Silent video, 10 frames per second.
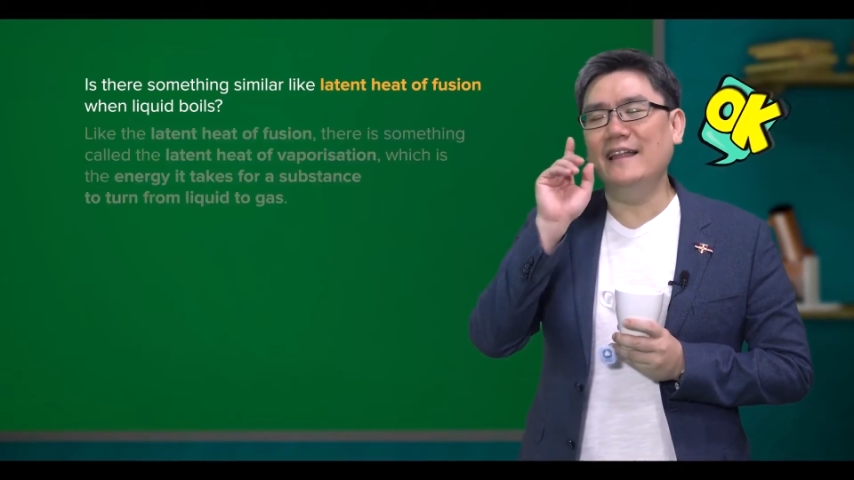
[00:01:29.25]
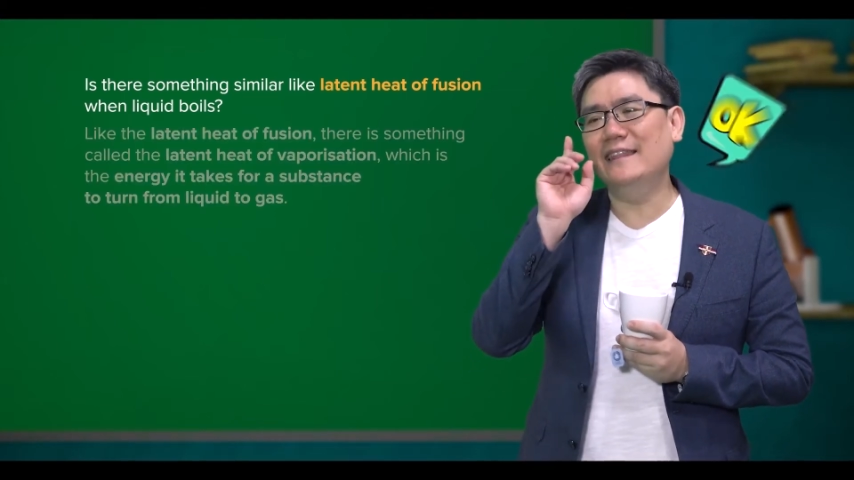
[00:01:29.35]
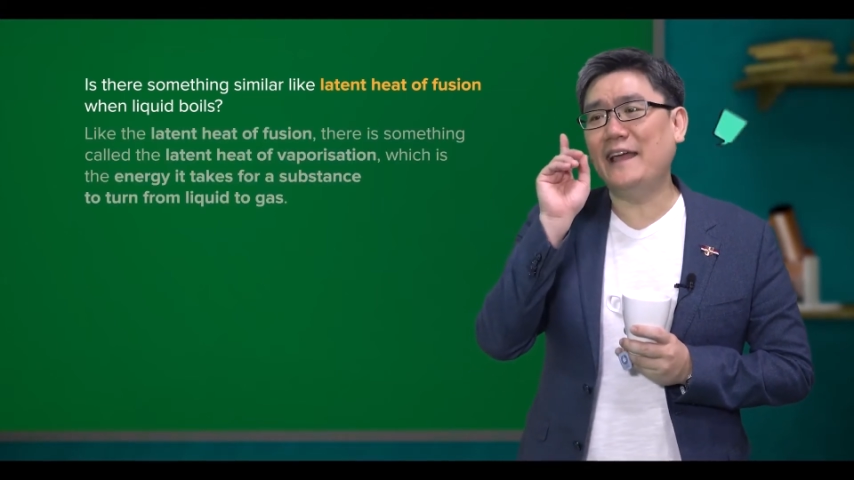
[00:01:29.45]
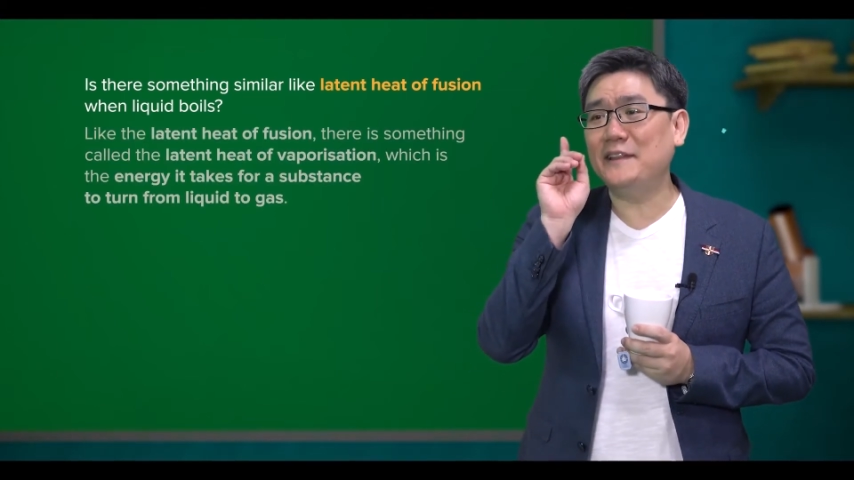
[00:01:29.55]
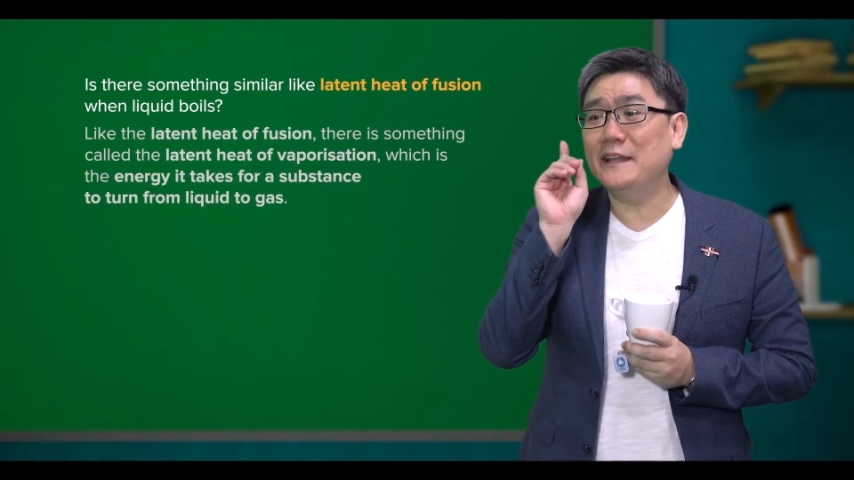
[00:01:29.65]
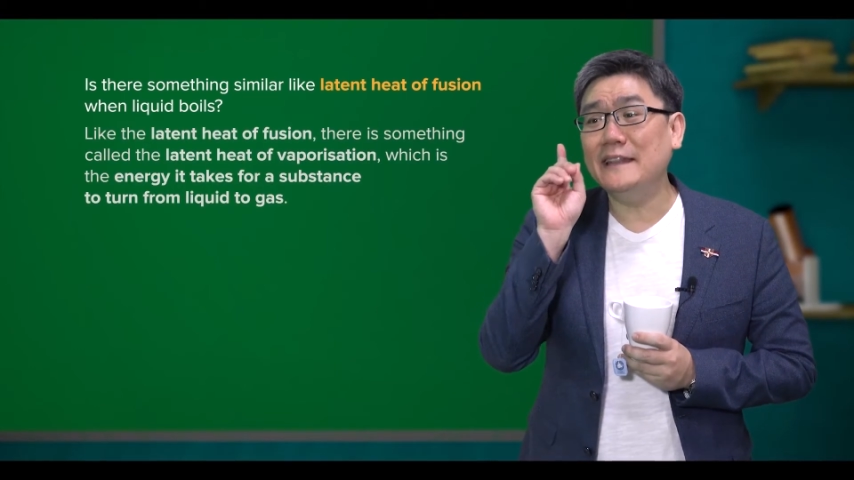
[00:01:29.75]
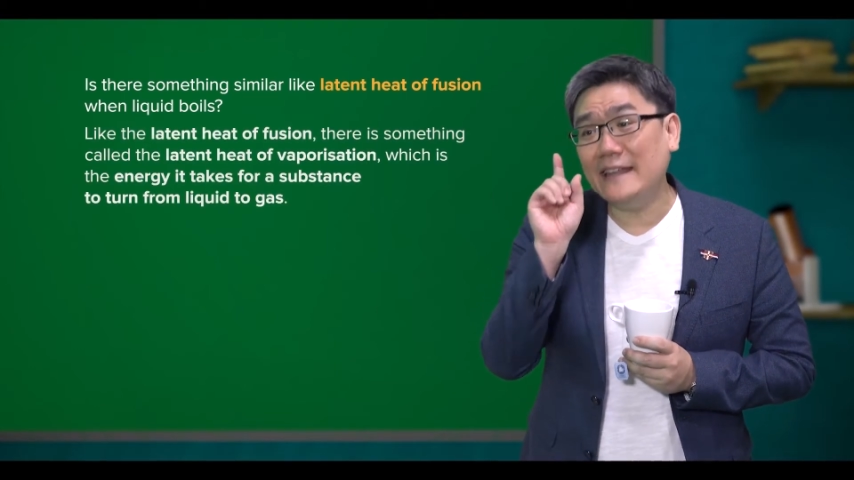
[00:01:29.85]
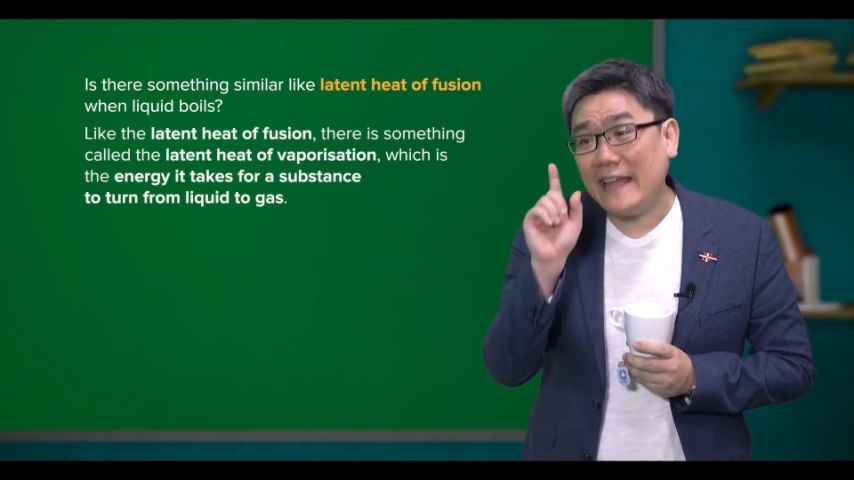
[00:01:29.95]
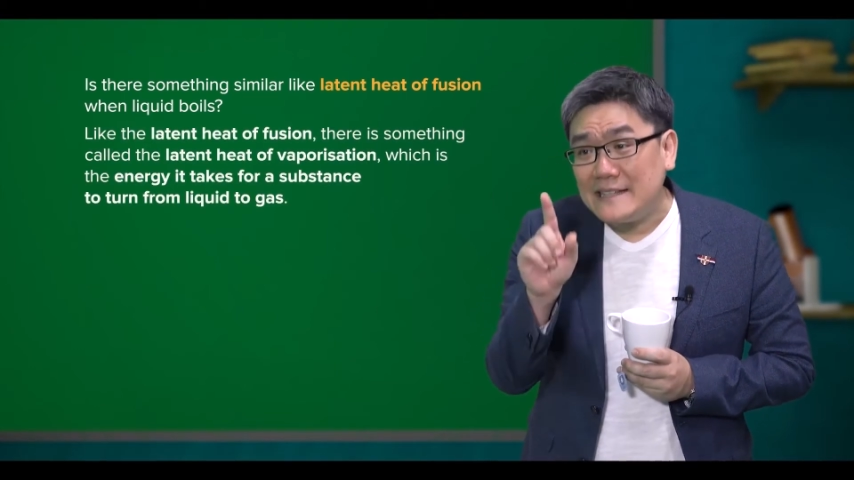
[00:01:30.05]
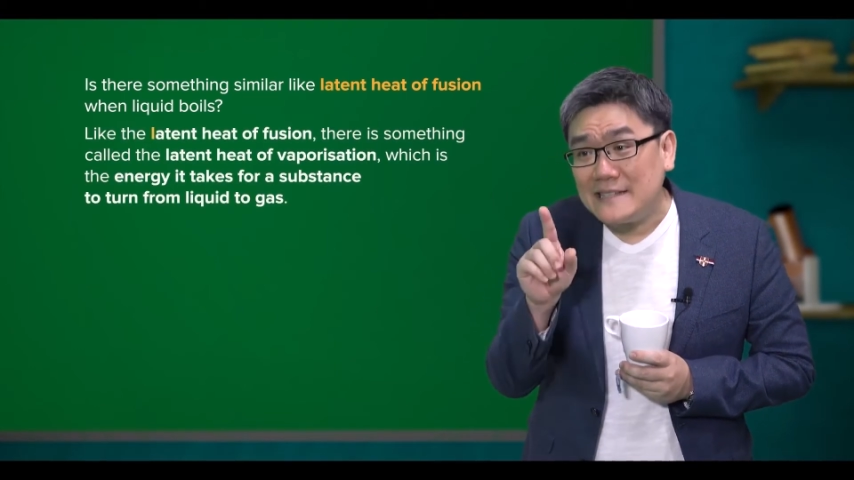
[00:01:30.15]
Like the
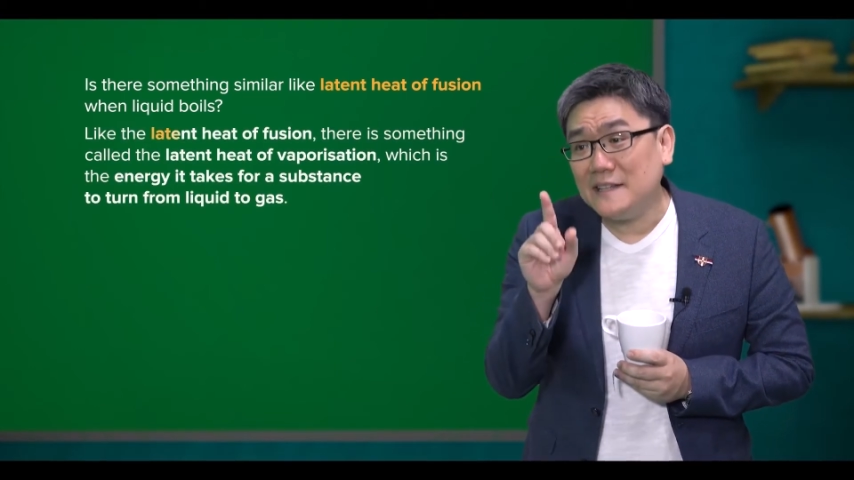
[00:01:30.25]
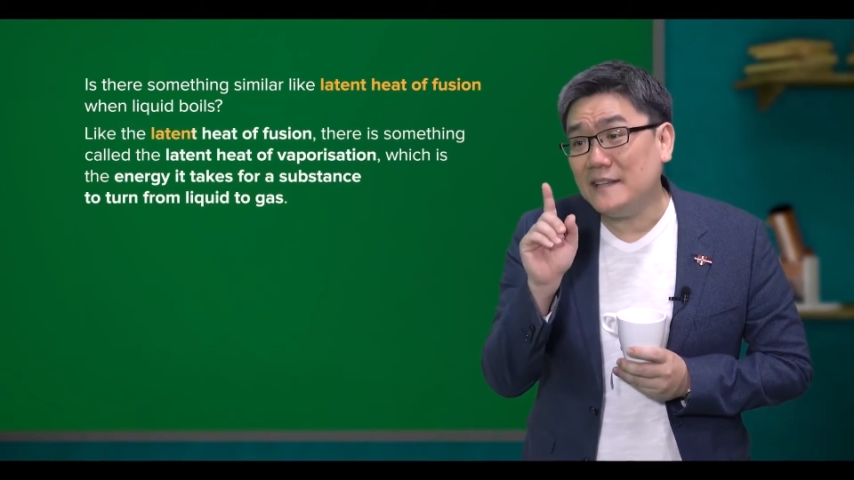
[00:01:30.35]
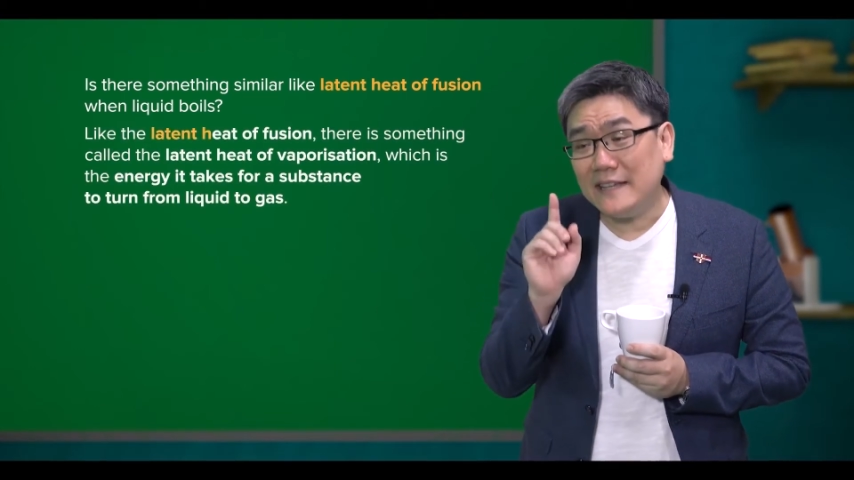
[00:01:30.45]
latent